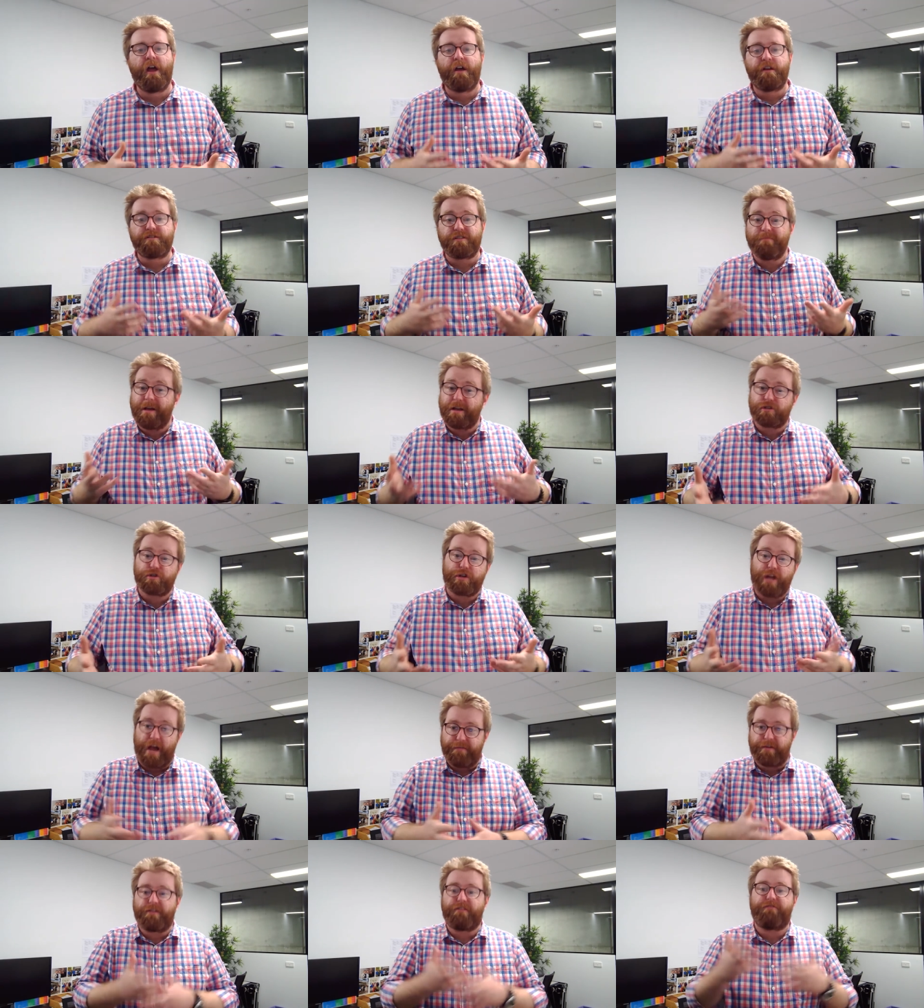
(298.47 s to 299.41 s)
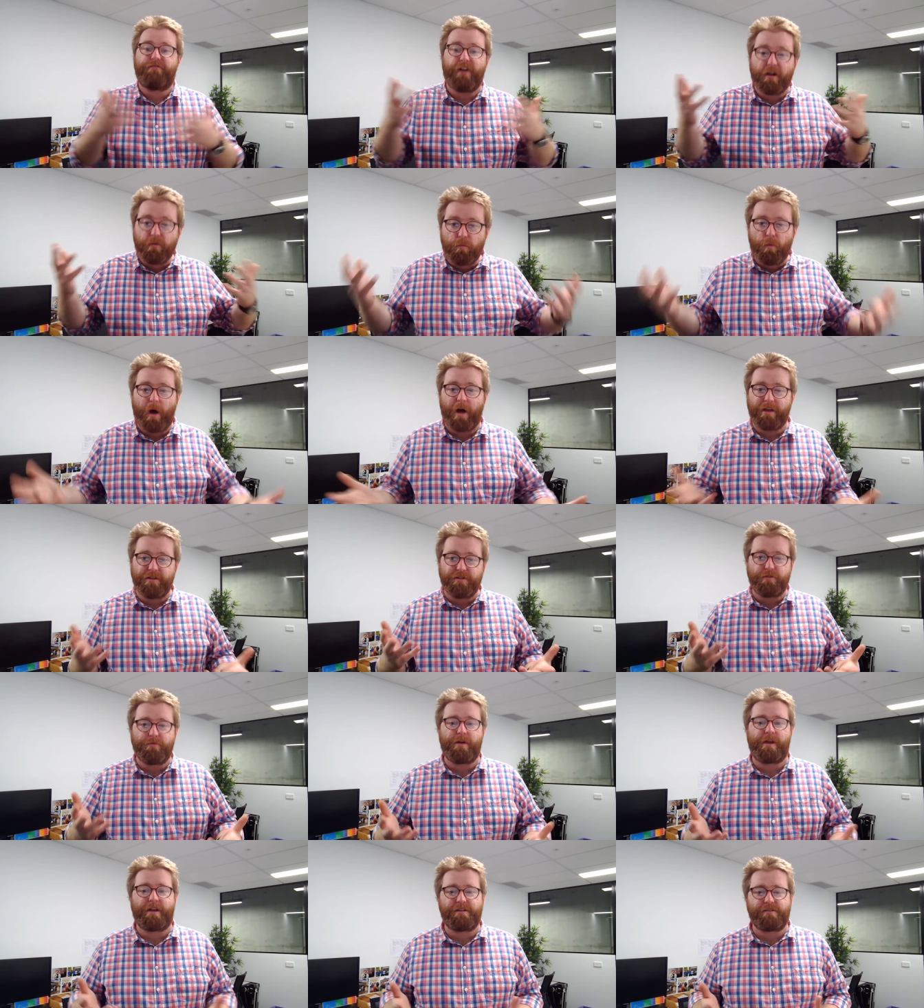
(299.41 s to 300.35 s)
So make sure you're having fun while you're
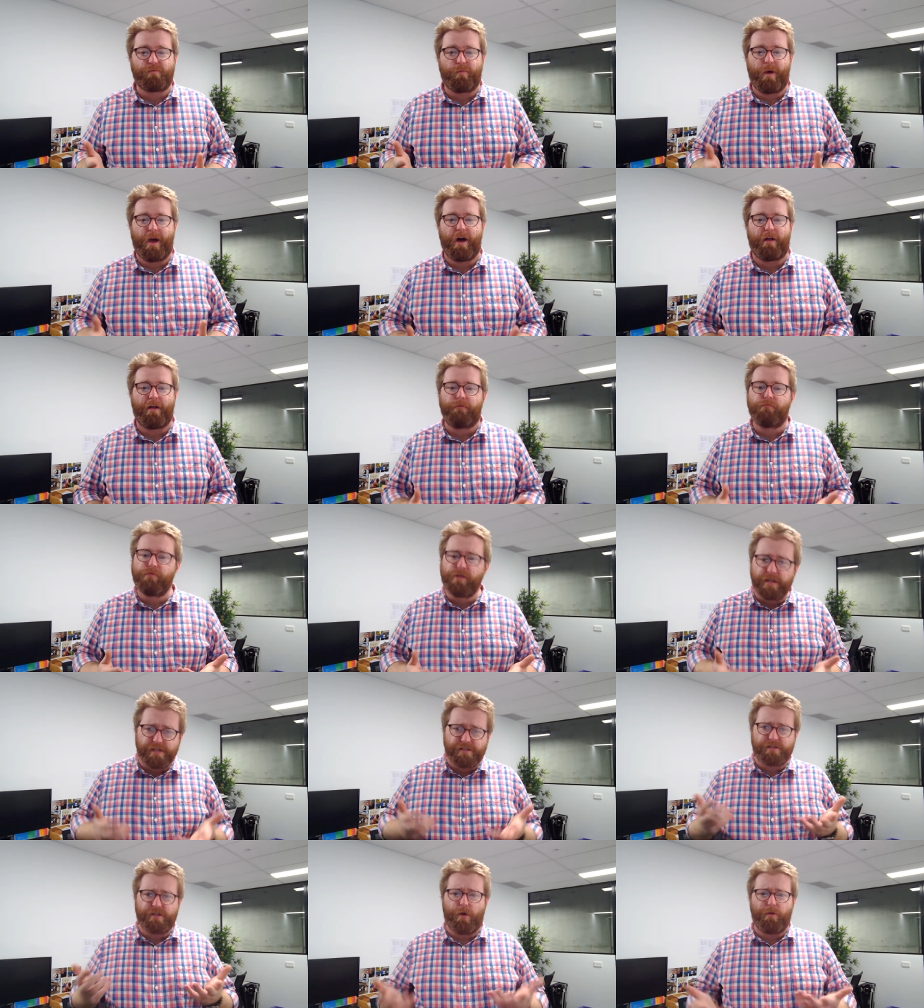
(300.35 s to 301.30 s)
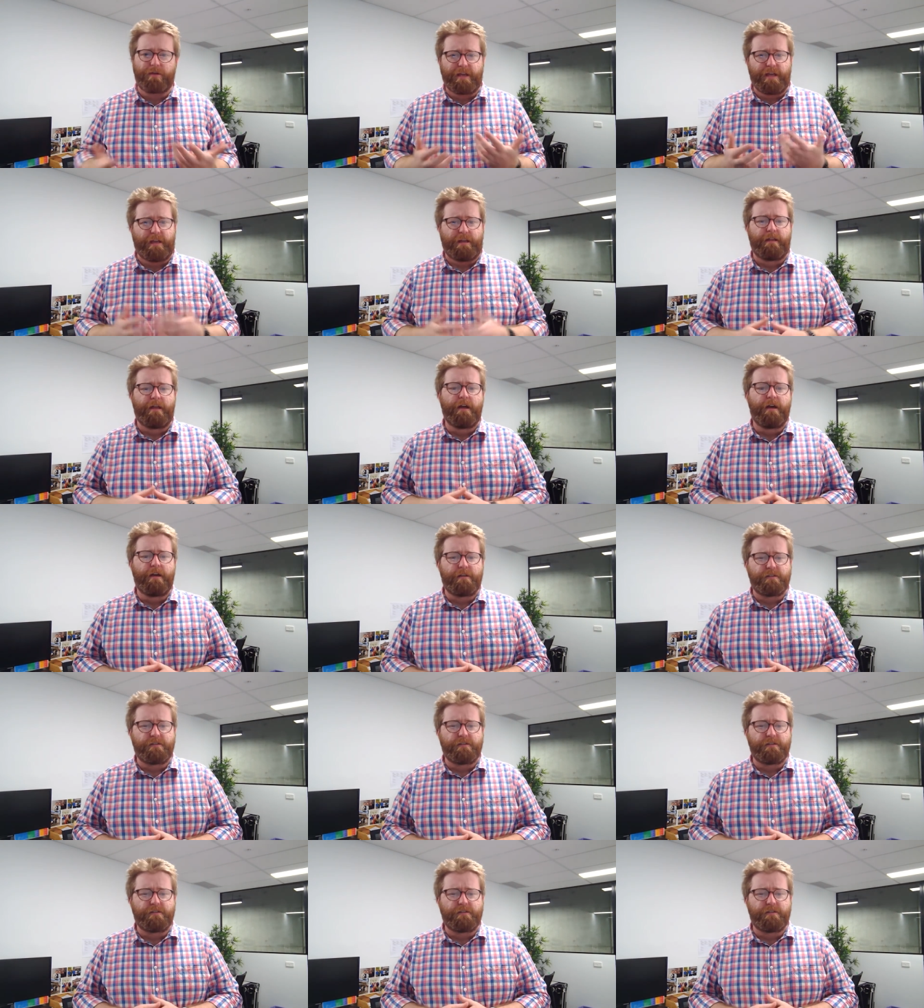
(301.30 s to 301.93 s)
doing it as well, and really soak in